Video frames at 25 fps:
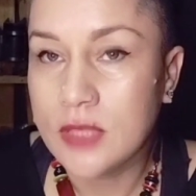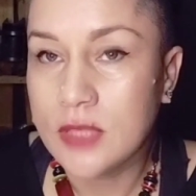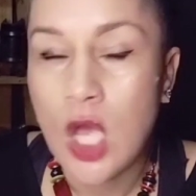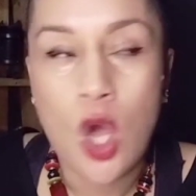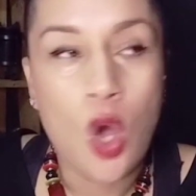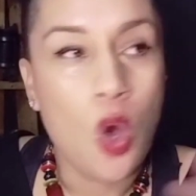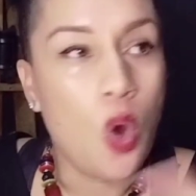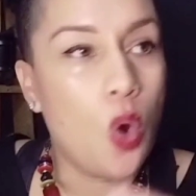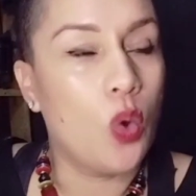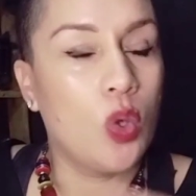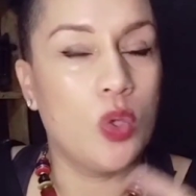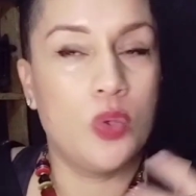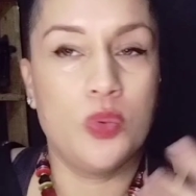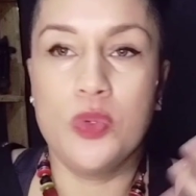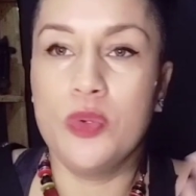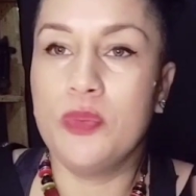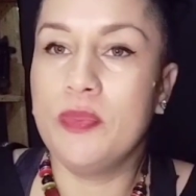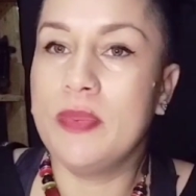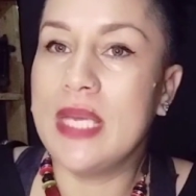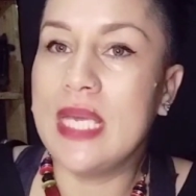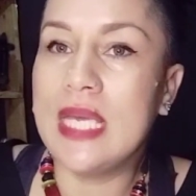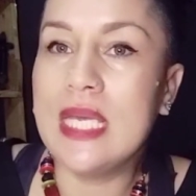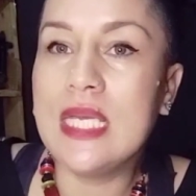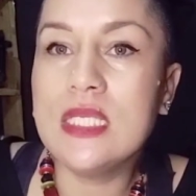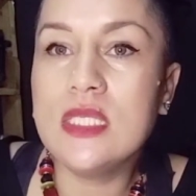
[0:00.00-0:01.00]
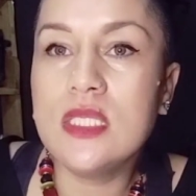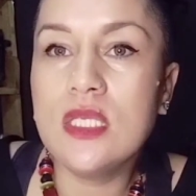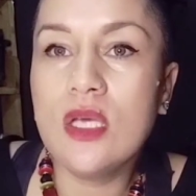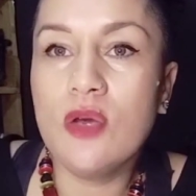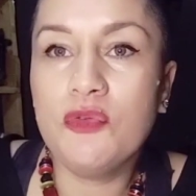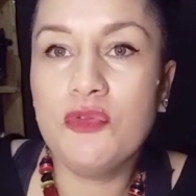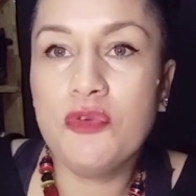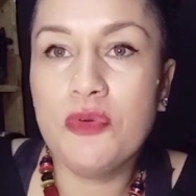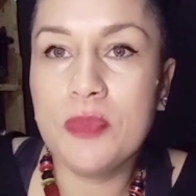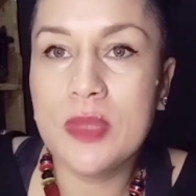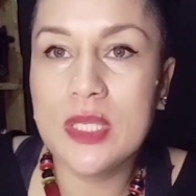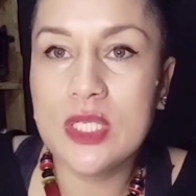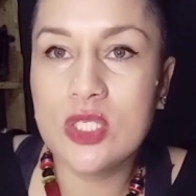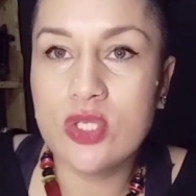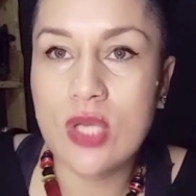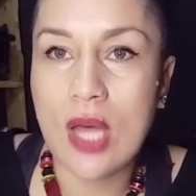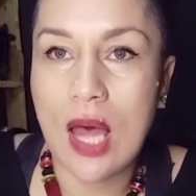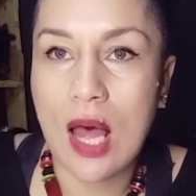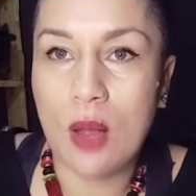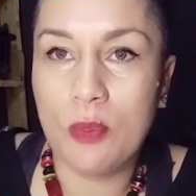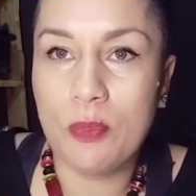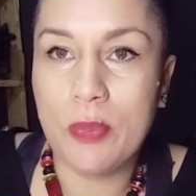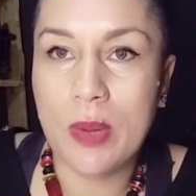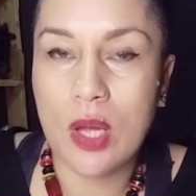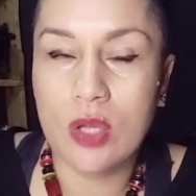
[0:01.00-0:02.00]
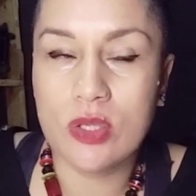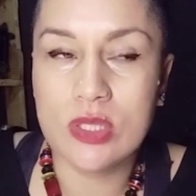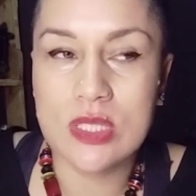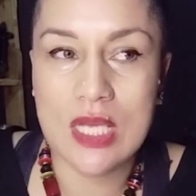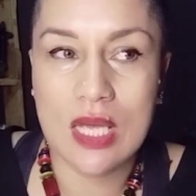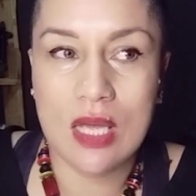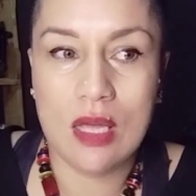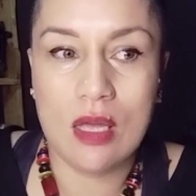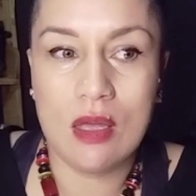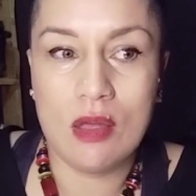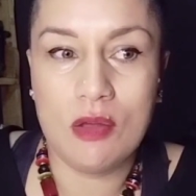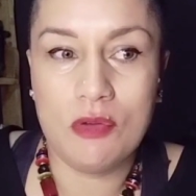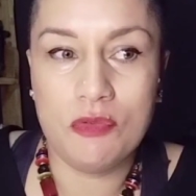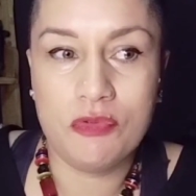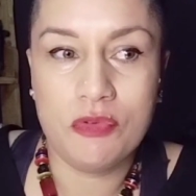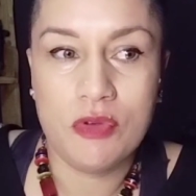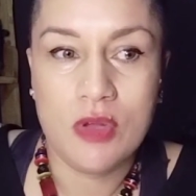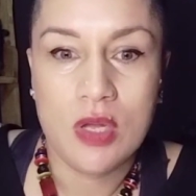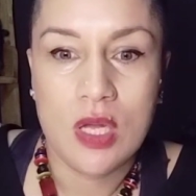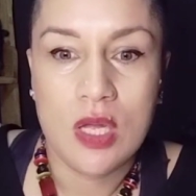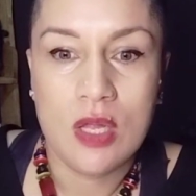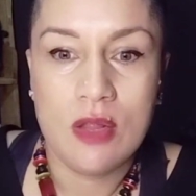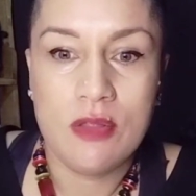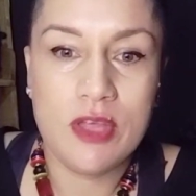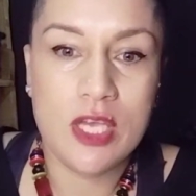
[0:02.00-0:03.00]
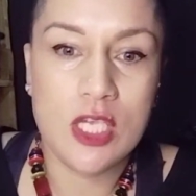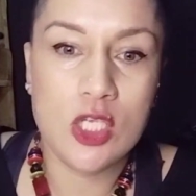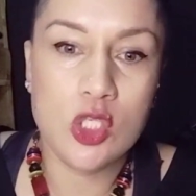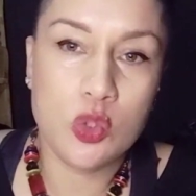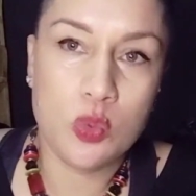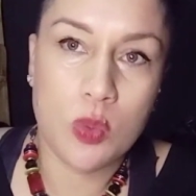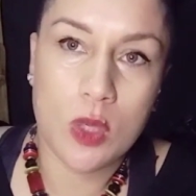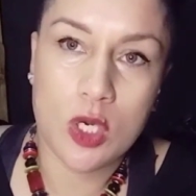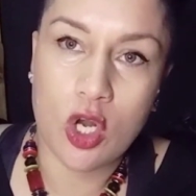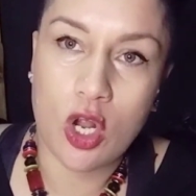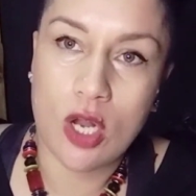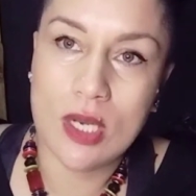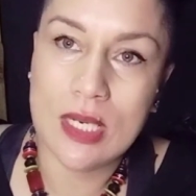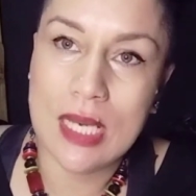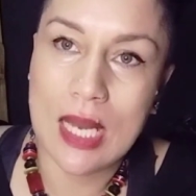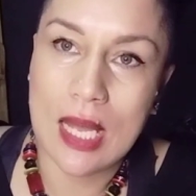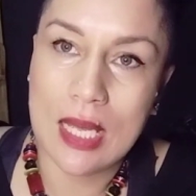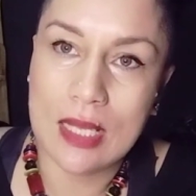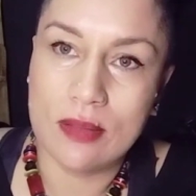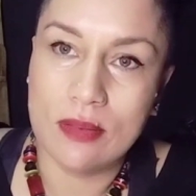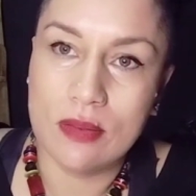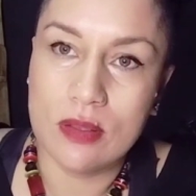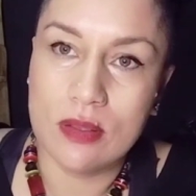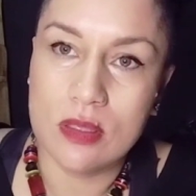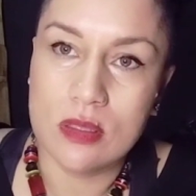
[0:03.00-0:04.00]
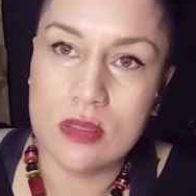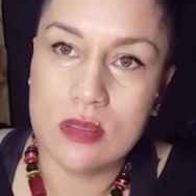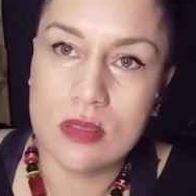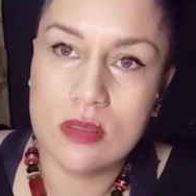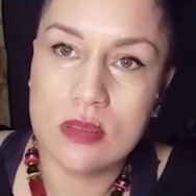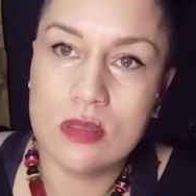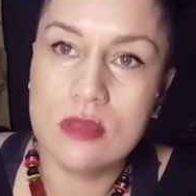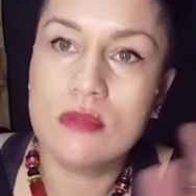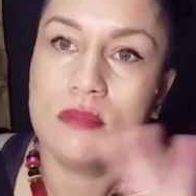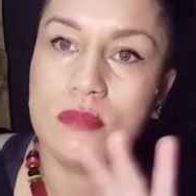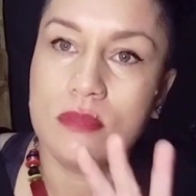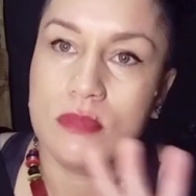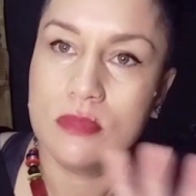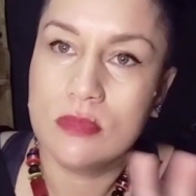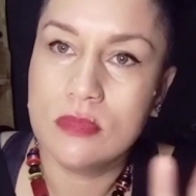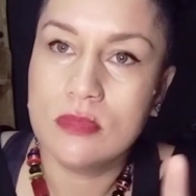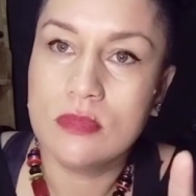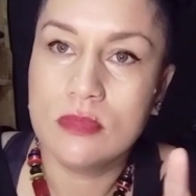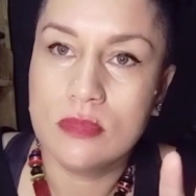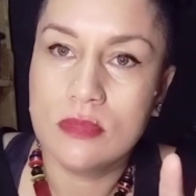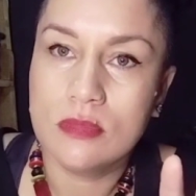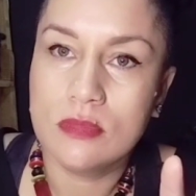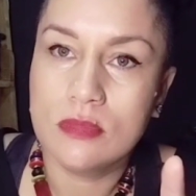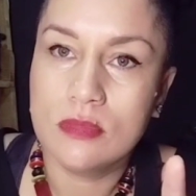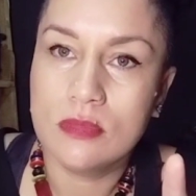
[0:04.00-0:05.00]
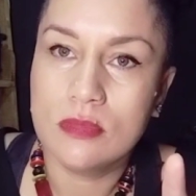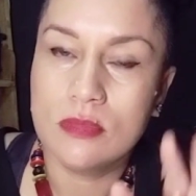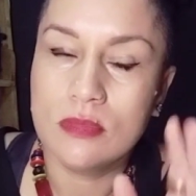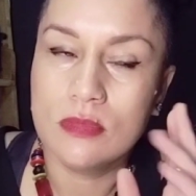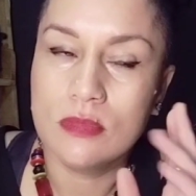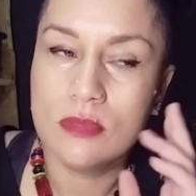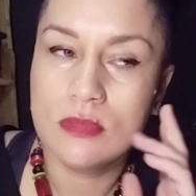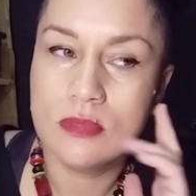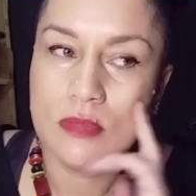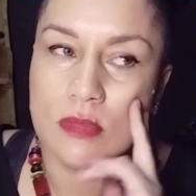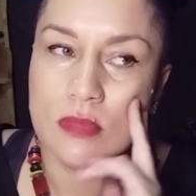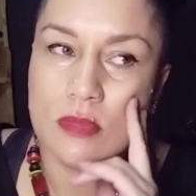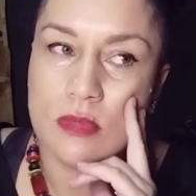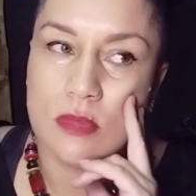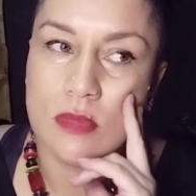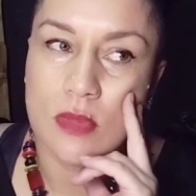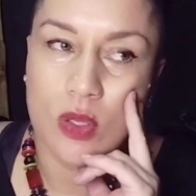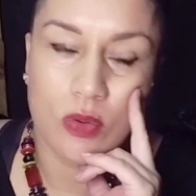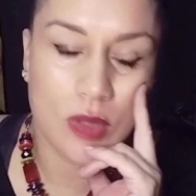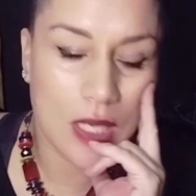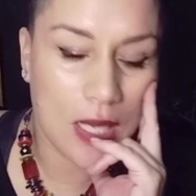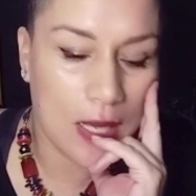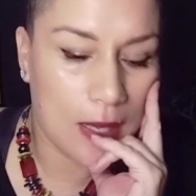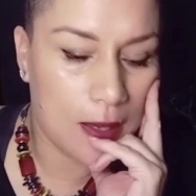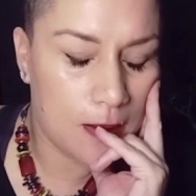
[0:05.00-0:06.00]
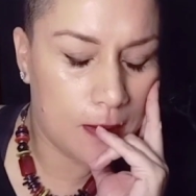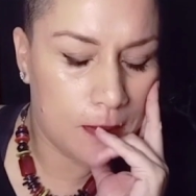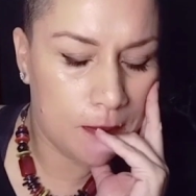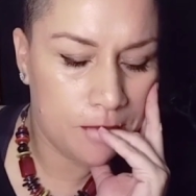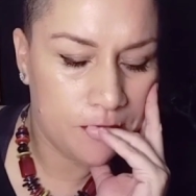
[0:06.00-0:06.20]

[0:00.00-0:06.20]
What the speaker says: Or it would be easier for me to help out if things were not like this. Okay?